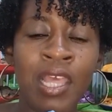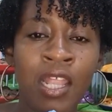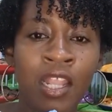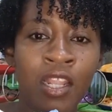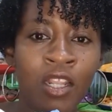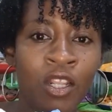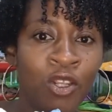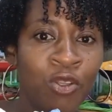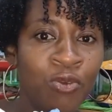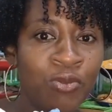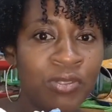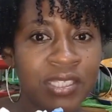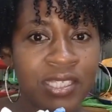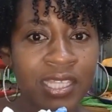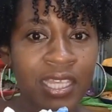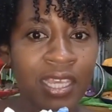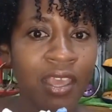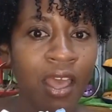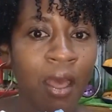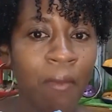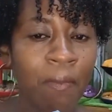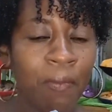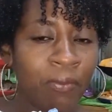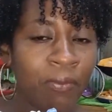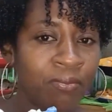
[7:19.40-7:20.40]
loosening
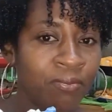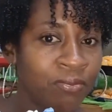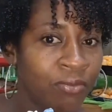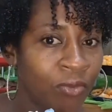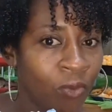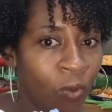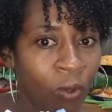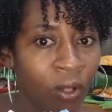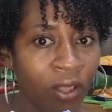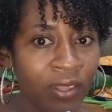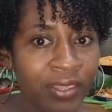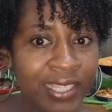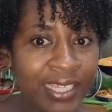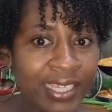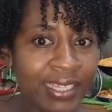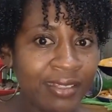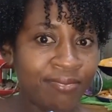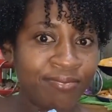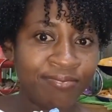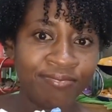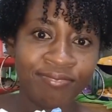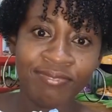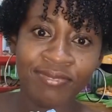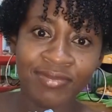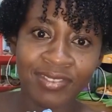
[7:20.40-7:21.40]
up all the
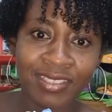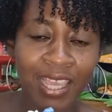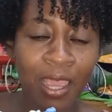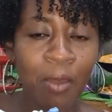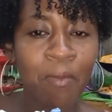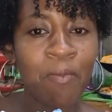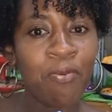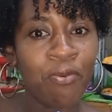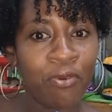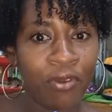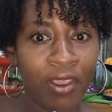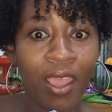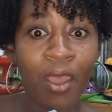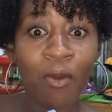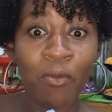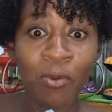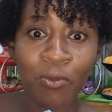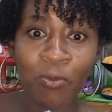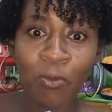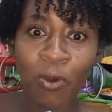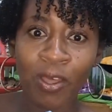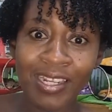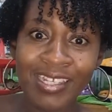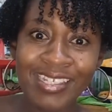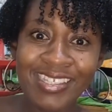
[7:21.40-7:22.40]
debris, I
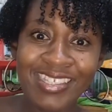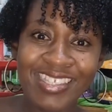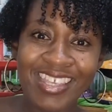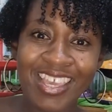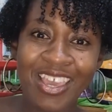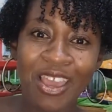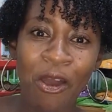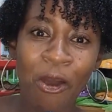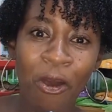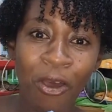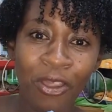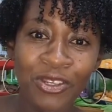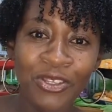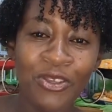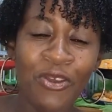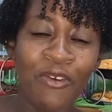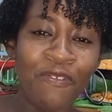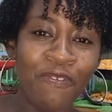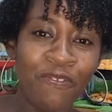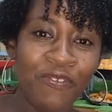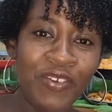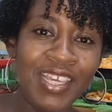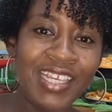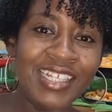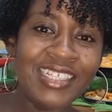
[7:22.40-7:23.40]
would want to say, on your
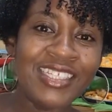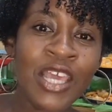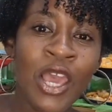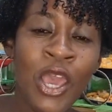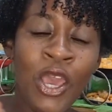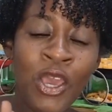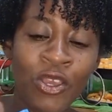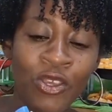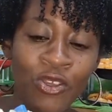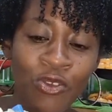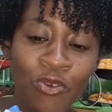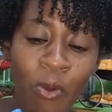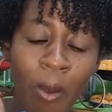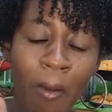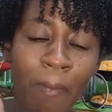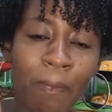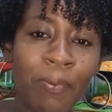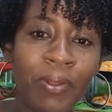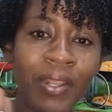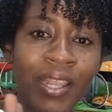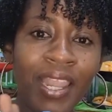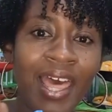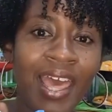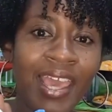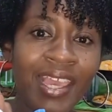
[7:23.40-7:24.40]
feet, you
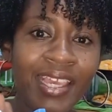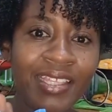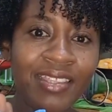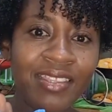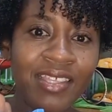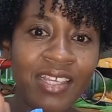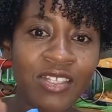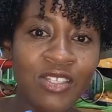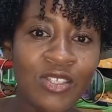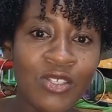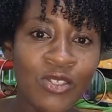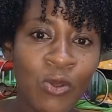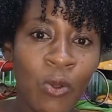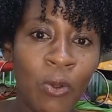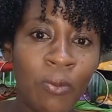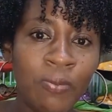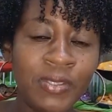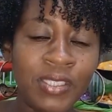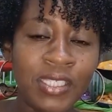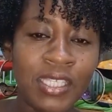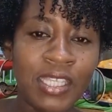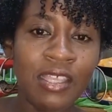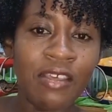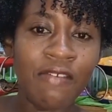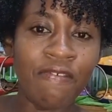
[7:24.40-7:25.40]
apply this soap
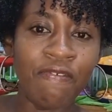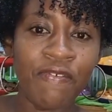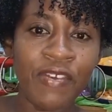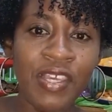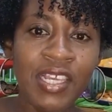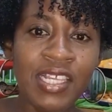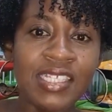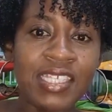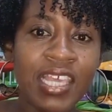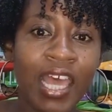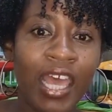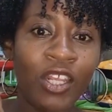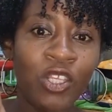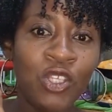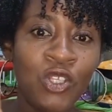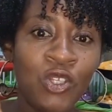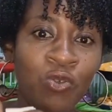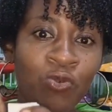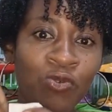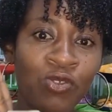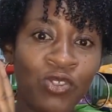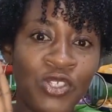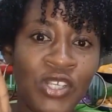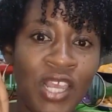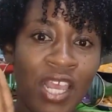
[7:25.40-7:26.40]
to the feet and
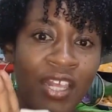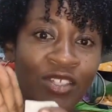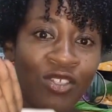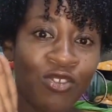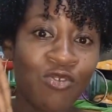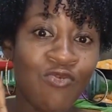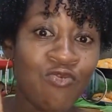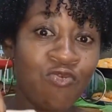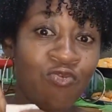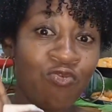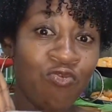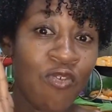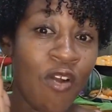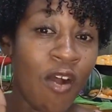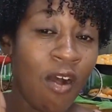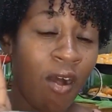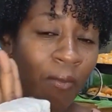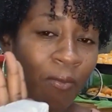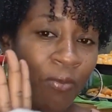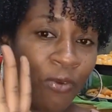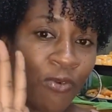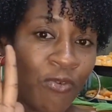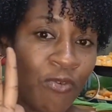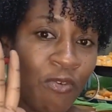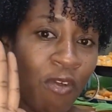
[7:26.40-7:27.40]
you just
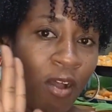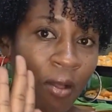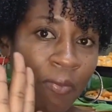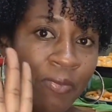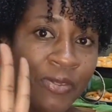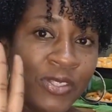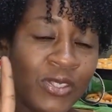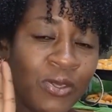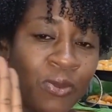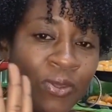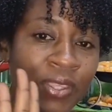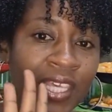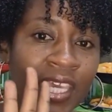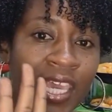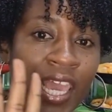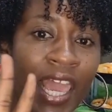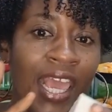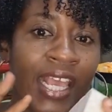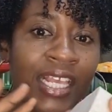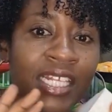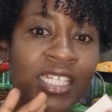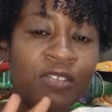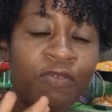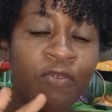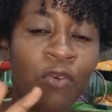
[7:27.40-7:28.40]
rub. So the
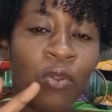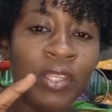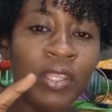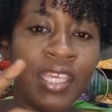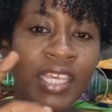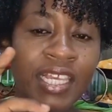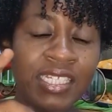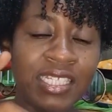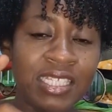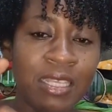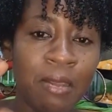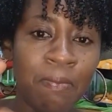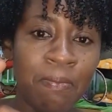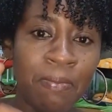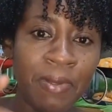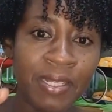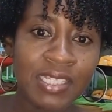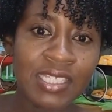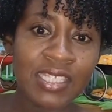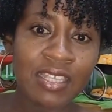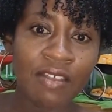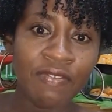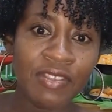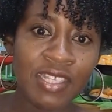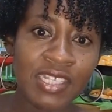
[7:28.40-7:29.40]
exfoliating
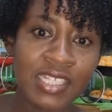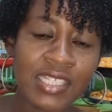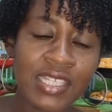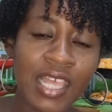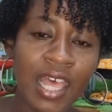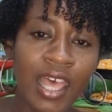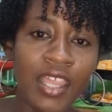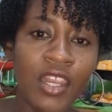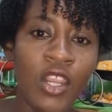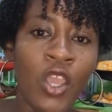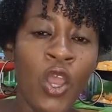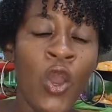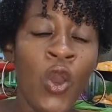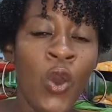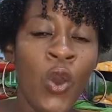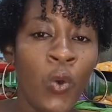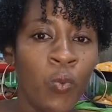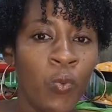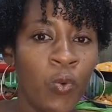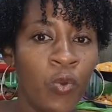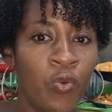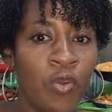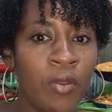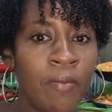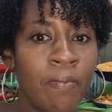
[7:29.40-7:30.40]
bits of the sand
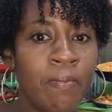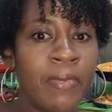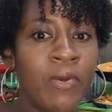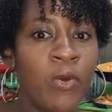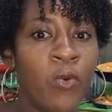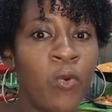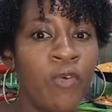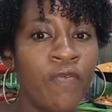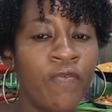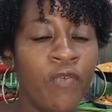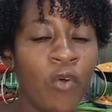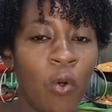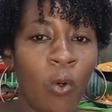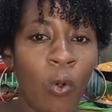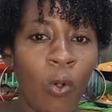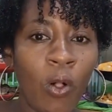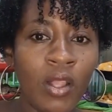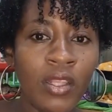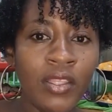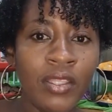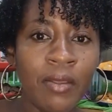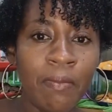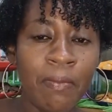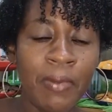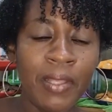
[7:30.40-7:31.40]
will remove
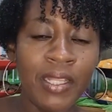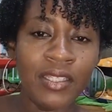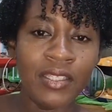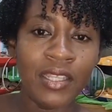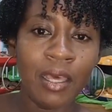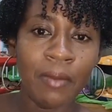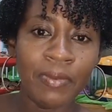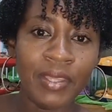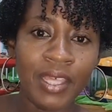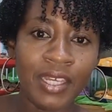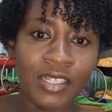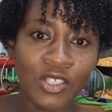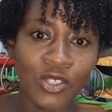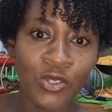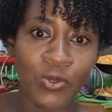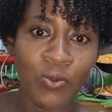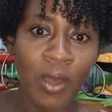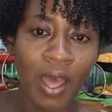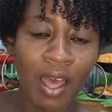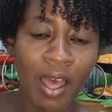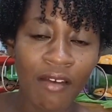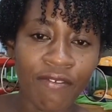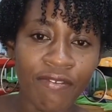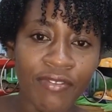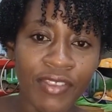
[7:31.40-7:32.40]
all the buildup that you
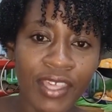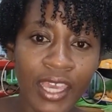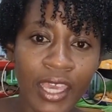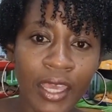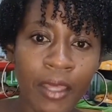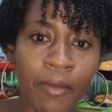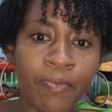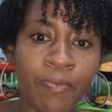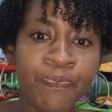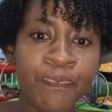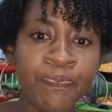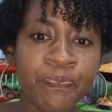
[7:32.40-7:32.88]
have there